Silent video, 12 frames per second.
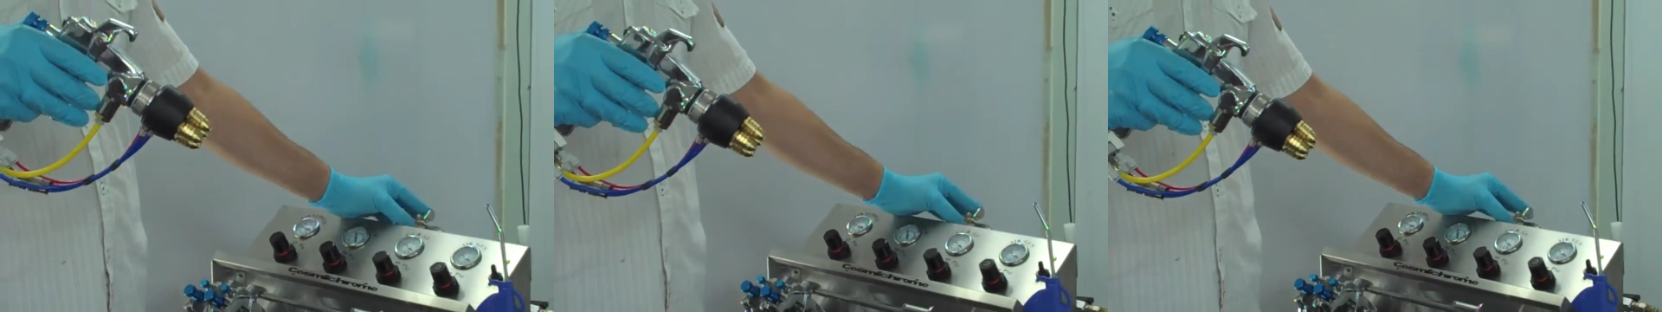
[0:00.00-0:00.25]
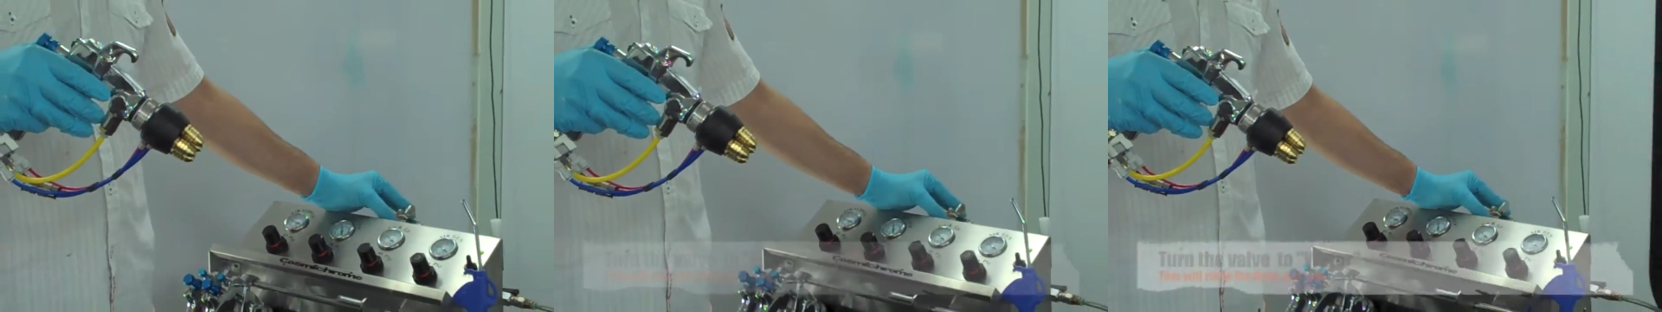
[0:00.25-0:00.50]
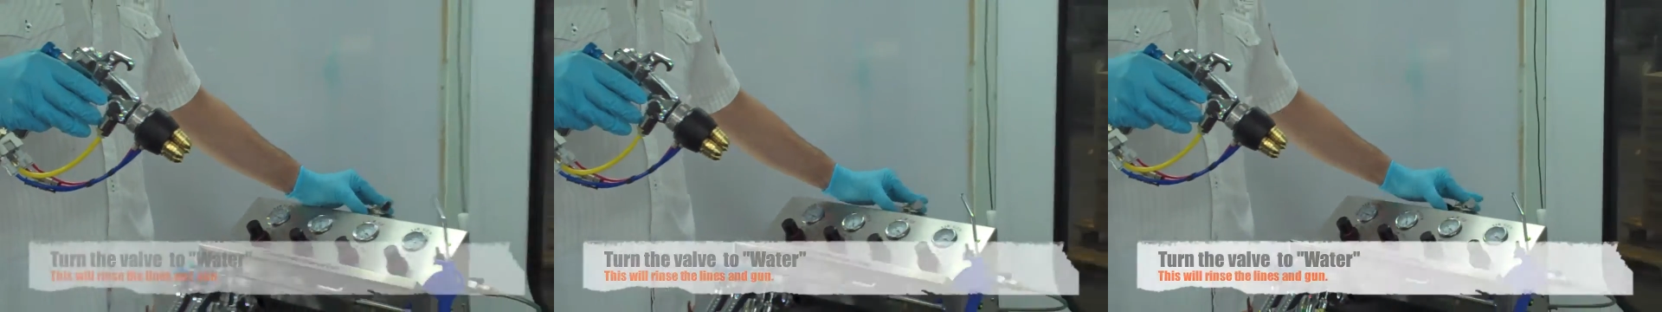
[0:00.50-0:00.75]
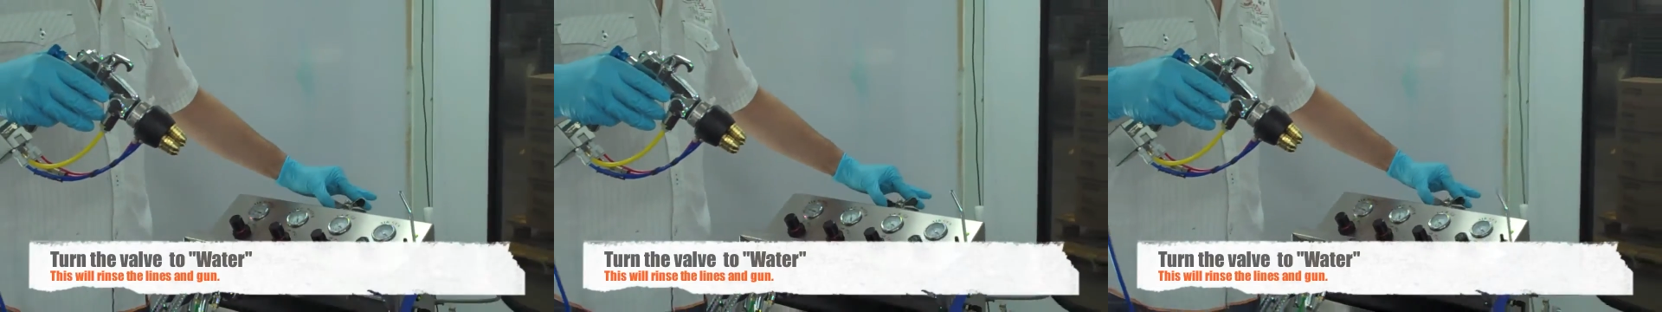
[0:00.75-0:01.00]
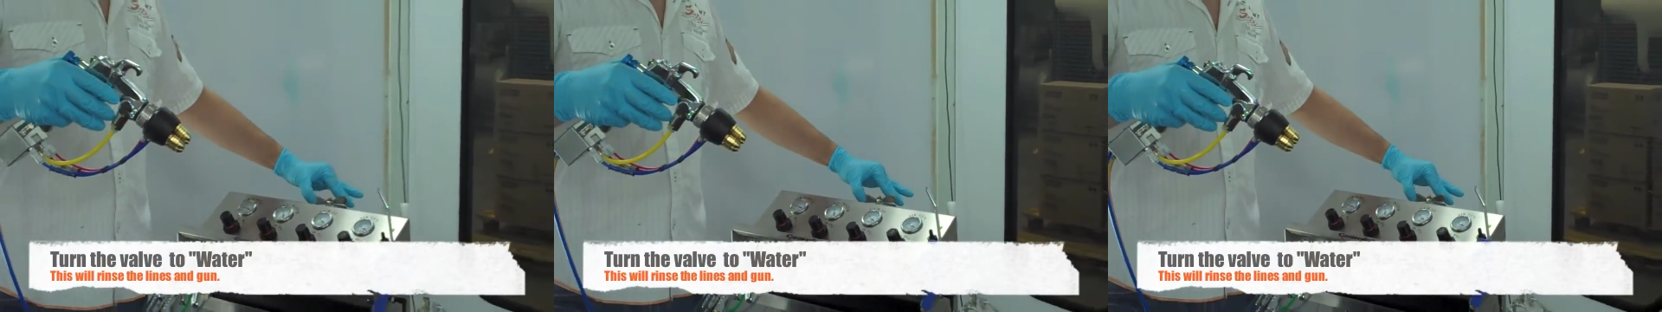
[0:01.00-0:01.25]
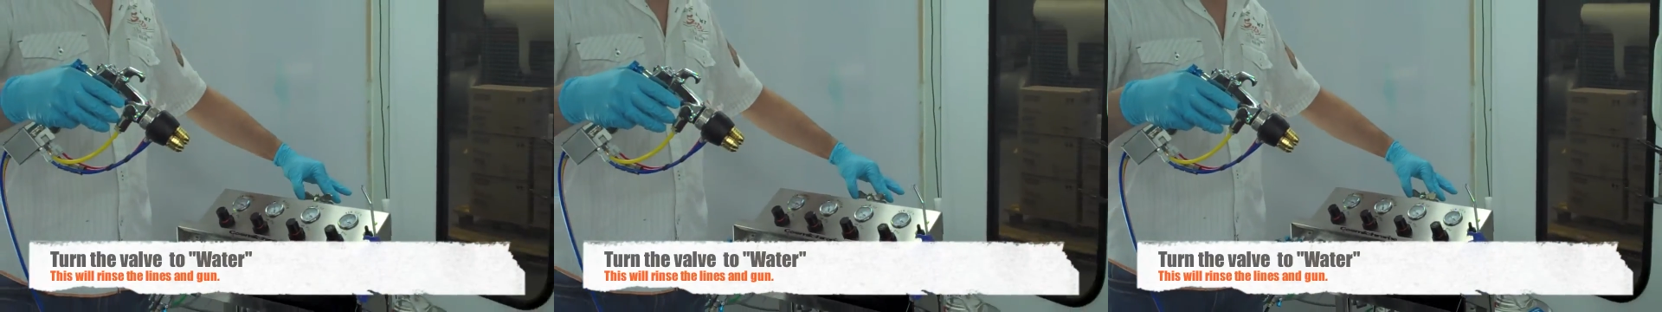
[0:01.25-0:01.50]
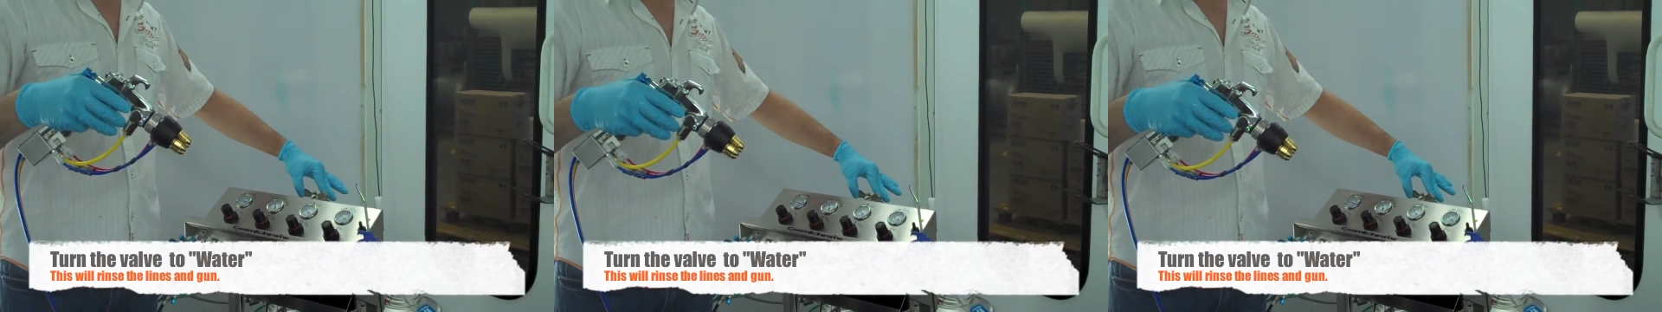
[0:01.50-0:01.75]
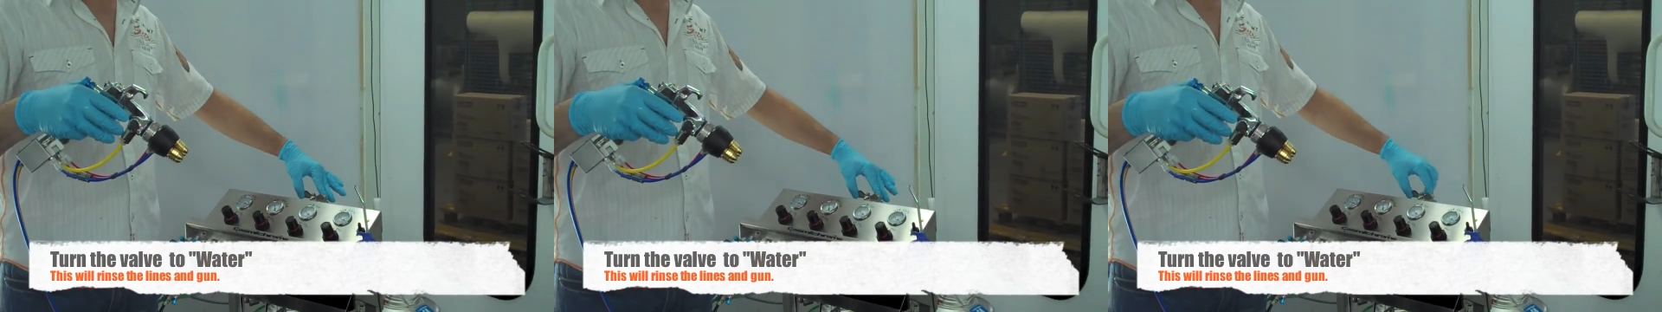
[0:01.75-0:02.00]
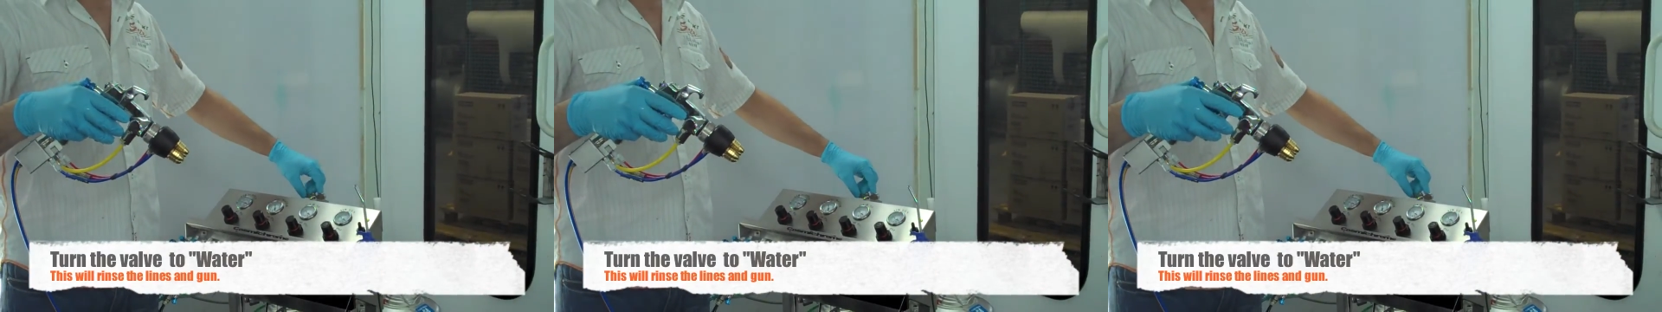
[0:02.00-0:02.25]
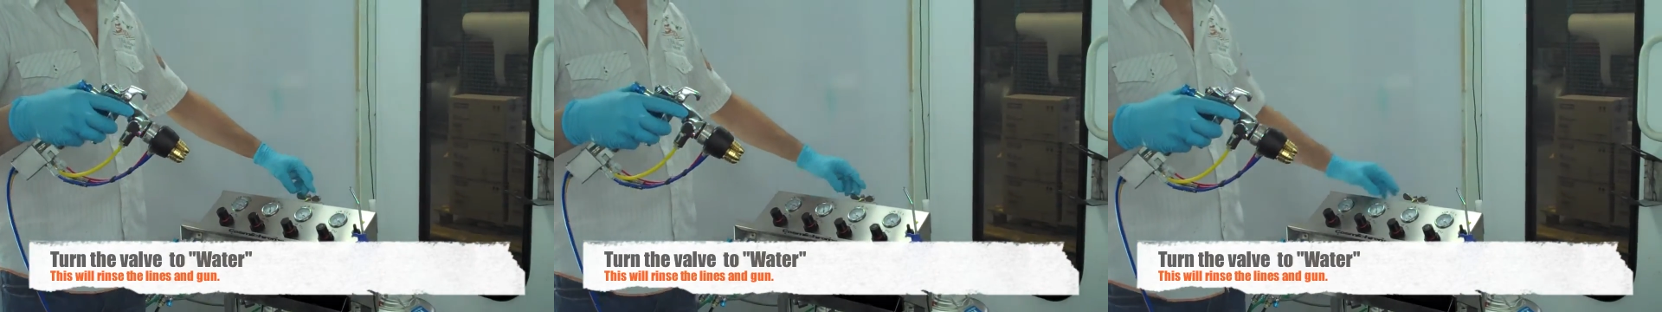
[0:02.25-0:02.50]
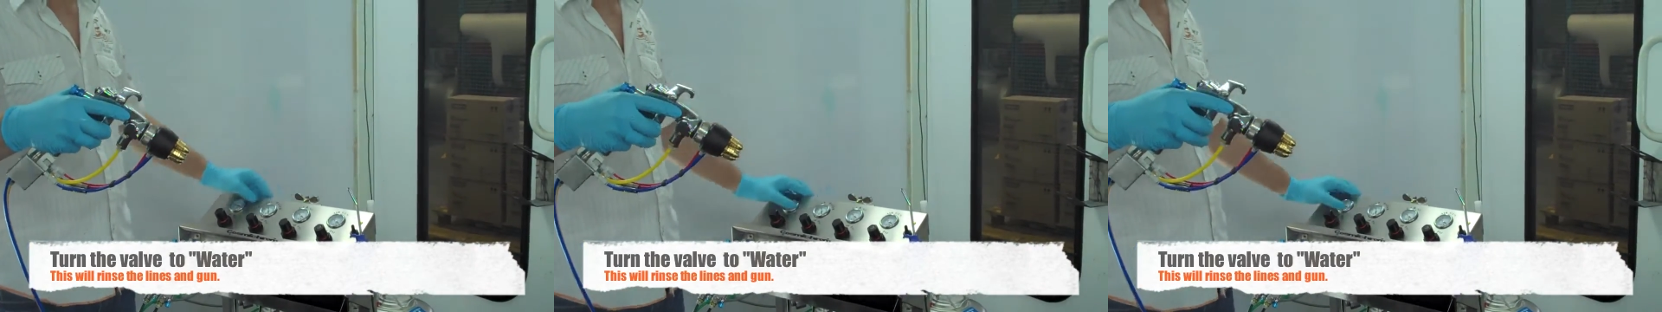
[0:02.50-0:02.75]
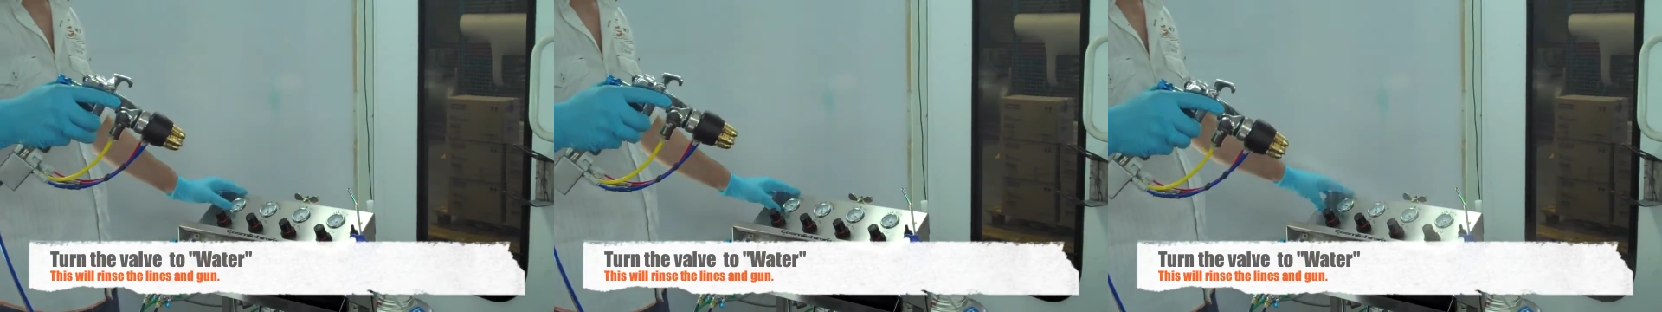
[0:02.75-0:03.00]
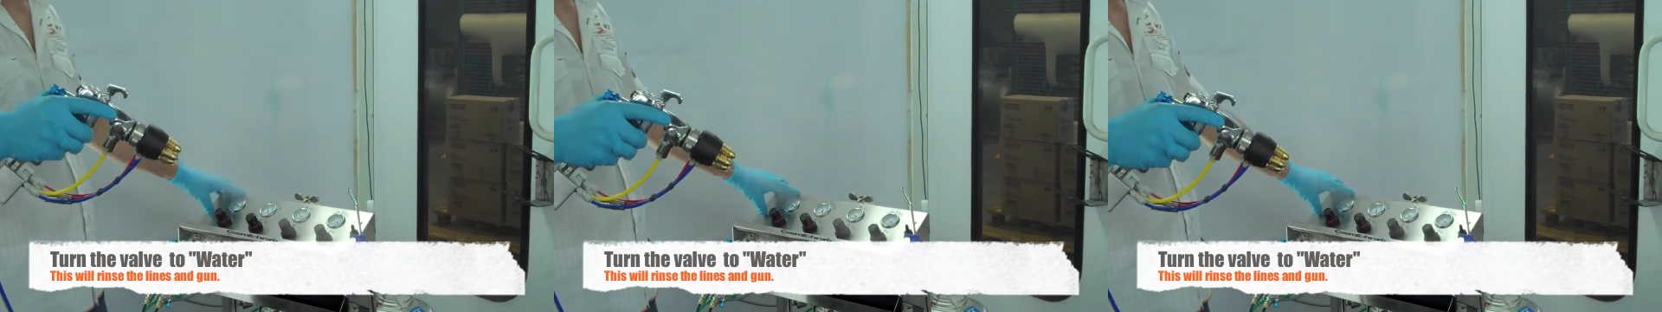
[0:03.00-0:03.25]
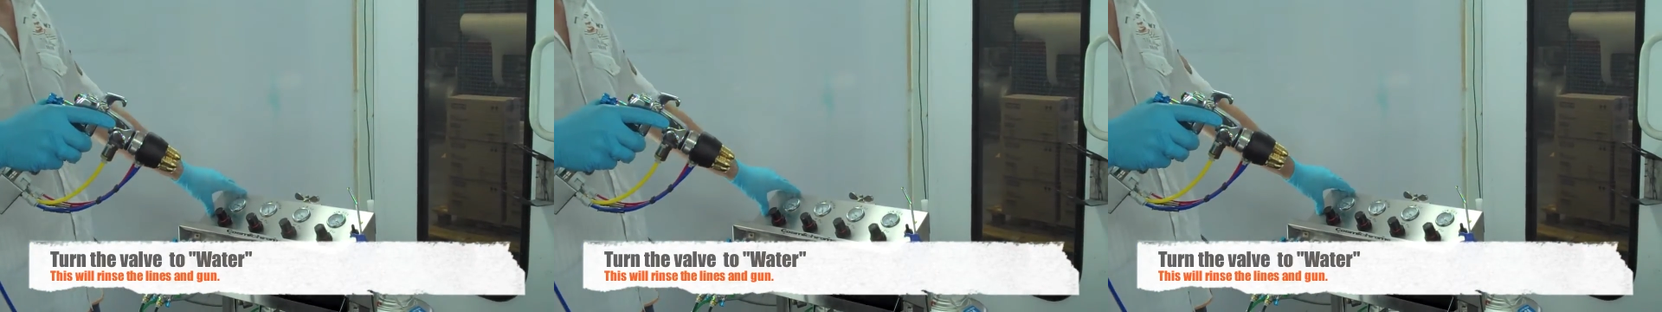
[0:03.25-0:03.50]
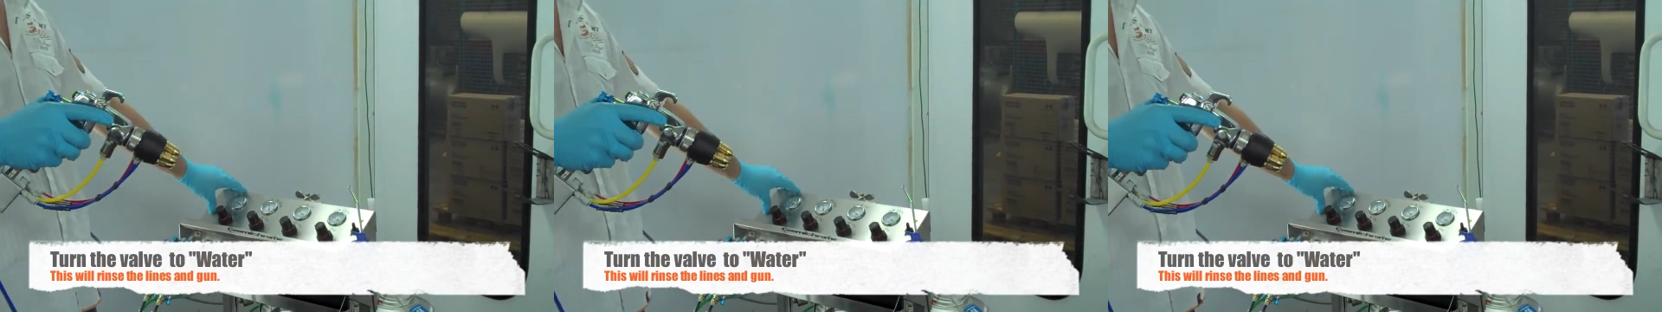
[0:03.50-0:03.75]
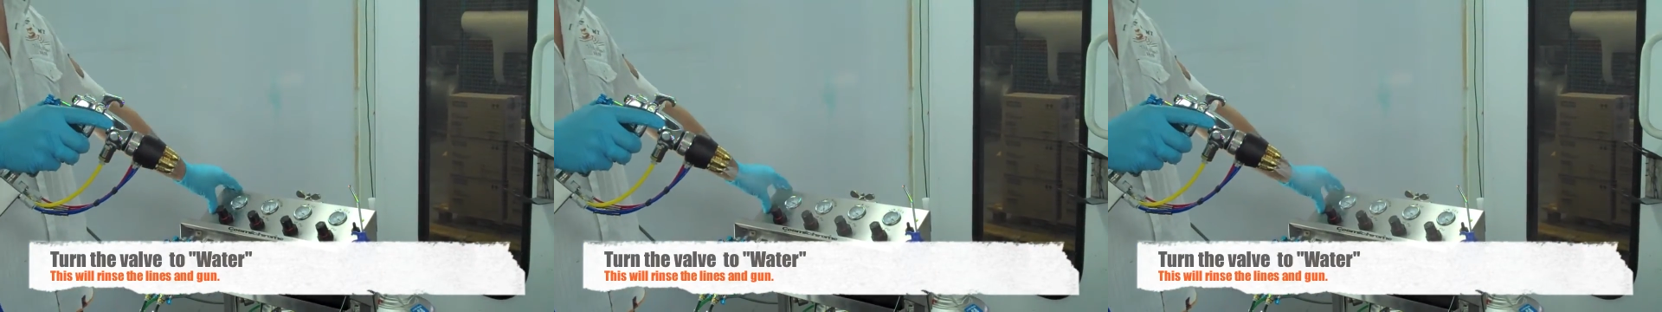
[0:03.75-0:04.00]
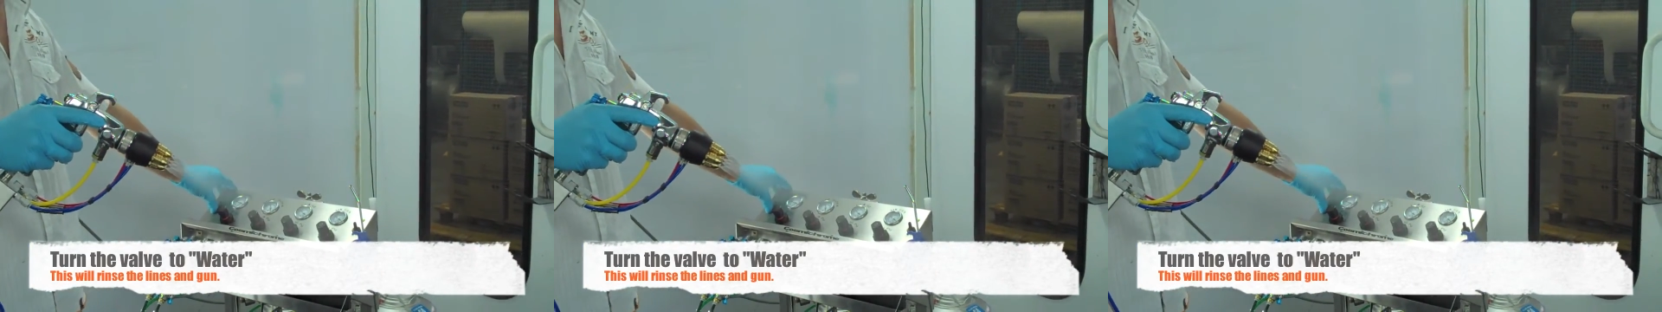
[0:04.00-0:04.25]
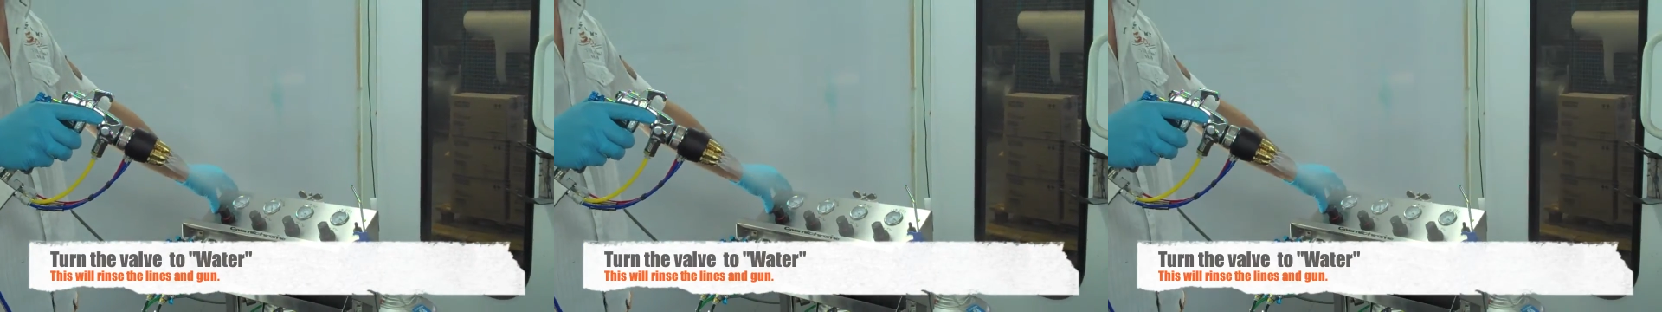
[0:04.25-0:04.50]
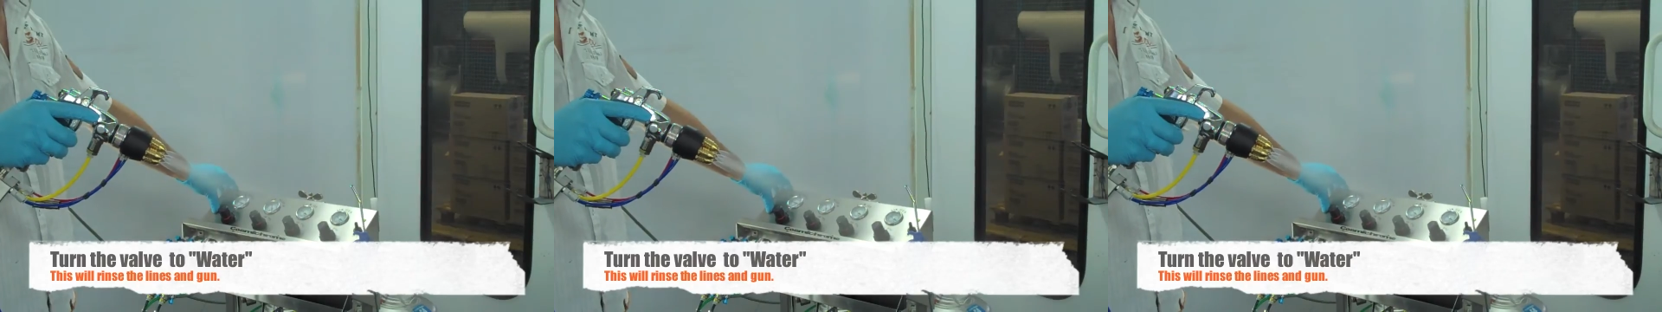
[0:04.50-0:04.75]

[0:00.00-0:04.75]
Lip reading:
[unreadable: no face in view]